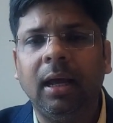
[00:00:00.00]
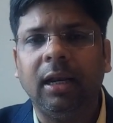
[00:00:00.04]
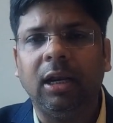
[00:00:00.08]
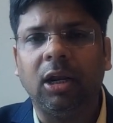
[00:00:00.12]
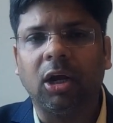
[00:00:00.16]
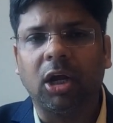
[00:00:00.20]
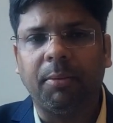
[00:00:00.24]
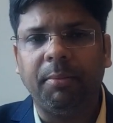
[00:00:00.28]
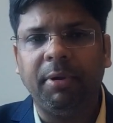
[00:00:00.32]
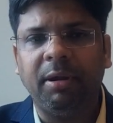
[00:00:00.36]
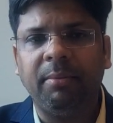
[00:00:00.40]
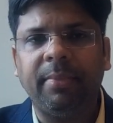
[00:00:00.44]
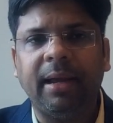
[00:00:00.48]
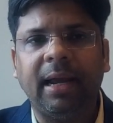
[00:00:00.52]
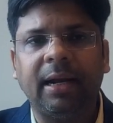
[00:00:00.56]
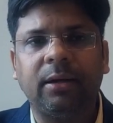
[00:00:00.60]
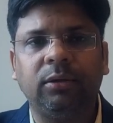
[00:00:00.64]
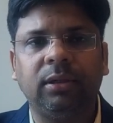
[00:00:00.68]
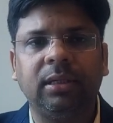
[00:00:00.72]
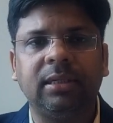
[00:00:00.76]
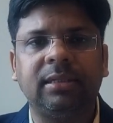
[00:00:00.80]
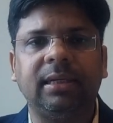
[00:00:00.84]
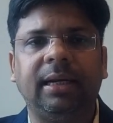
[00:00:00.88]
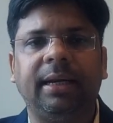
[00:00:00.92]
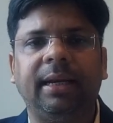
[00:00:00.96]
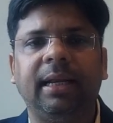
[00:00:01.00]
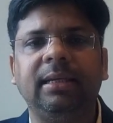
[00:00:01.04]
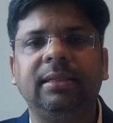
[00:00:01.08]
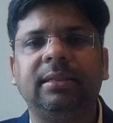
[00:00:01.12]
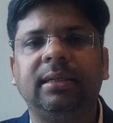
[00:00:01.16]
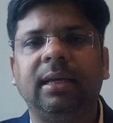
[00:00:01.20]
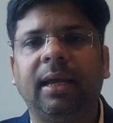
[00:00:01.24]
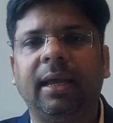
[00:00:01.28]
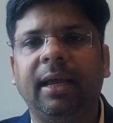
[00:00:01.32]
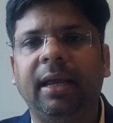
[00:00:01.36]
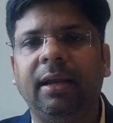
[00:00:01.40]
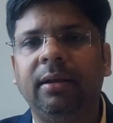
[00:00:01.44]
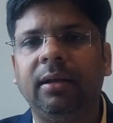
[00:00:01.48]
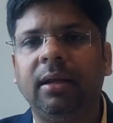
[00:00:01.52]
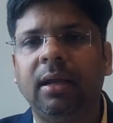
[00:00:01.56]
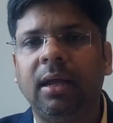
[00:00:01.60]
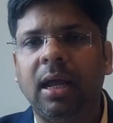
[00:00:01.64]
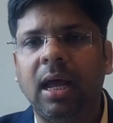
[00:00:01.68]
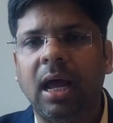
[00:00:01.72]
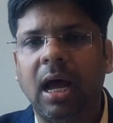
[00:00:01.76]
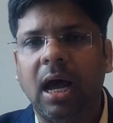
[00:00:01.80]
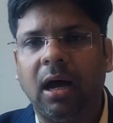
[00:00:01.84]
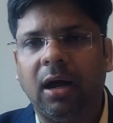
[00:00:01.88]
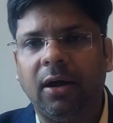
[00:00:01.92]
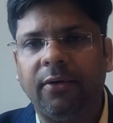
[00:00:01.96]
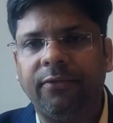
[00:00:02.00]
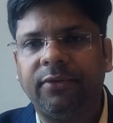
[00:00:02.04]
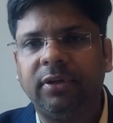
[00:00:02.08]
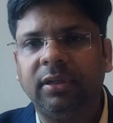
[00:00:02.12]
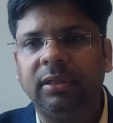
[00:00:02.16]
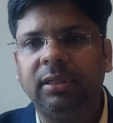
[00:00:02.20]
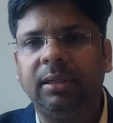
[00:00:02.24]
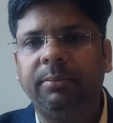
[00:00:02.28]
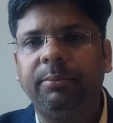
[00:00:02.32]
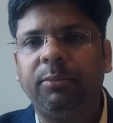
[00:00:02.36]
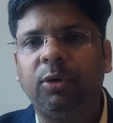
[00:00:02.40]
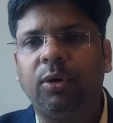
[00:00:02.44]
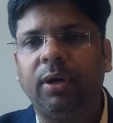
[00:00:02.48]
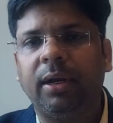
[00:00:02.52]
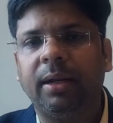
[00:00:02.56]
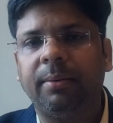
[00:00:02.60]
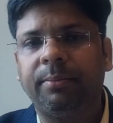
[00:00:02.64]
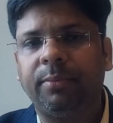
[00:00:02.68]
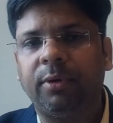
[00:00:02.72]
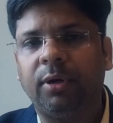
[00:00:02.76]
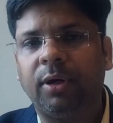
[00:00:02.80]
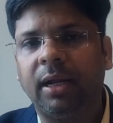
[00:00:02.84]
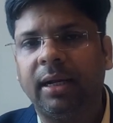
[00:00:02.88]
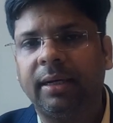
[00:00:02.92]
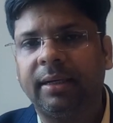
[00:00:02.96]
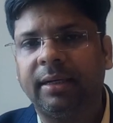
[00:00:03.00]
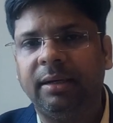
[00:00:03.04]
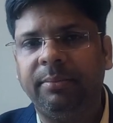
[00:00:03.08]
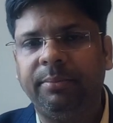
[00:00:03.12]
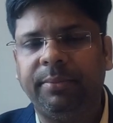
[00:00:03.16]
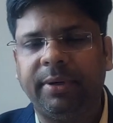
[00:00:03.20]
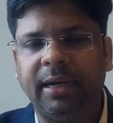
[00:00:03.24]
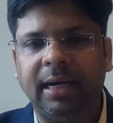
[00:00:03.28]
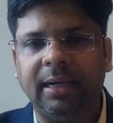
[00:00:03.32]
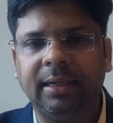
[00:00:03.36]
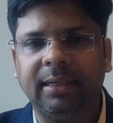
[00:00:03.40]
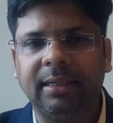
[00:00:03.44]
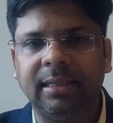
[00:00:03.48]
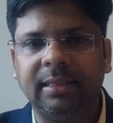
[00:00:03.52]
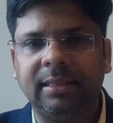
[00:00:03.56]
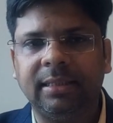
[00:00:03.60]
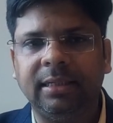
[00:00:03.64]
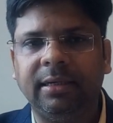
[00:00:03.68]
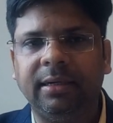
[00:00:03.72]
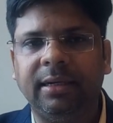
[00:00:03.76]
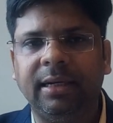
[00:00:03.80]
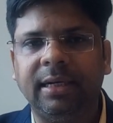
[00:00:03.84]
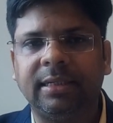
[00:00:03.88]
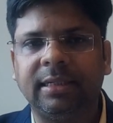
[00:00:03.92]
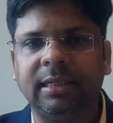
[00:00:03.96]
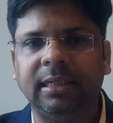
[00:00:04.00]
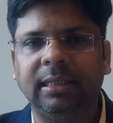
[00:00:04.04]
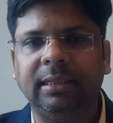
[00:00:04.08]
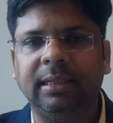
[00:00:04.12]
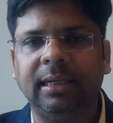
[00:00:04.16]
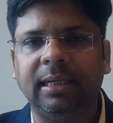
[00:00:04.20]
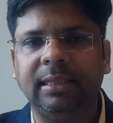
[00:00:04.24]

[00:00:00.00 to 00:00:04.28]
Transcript: Now coming back to the settings again, after the product and brand consideration,